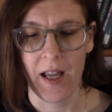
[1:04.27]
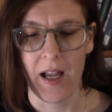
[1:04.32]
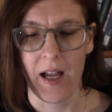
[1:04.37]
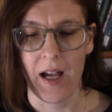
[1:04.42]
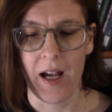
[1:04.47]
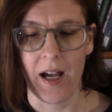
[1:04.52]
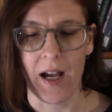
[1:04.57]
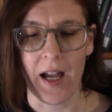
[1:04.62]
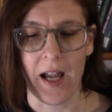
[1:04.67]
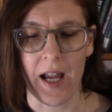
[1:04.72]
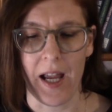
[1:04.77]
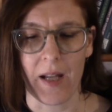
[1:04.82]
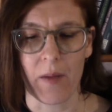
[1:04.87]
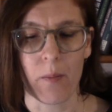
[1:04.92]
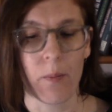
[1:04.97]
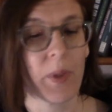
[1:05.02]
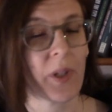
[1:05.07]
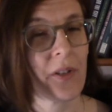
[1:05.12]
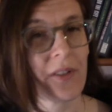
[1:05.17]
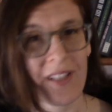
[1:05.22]

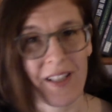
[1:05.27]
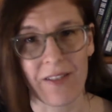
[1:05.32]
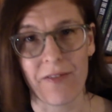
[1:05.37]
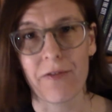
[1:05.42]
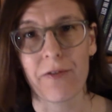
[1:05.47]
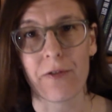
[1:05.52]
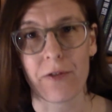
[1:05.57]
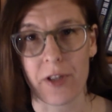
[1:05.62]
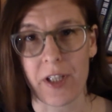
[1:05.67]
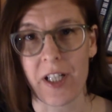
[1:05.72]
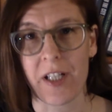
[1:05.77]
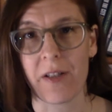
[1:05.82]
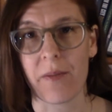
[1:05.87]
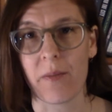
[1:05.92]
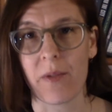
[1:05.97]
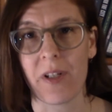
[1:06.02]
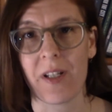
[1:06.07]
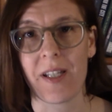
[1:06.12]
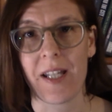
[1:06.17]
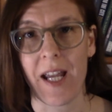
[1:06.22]
and built-in
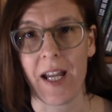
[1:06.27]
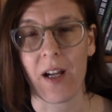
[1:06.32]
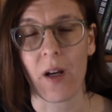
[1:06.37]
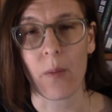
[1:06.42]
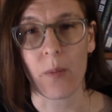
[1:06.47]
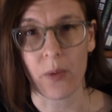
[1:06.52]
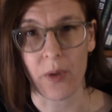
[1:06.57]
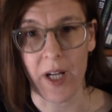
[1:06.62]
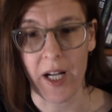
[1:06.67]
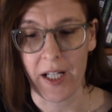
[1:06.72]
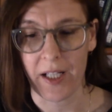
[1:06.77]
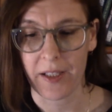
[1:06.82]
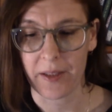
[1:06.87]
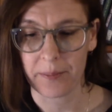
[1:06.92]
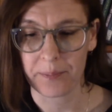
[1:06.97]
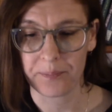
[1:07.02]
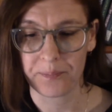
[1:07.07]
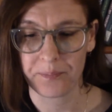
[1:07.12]
freedom to take a break.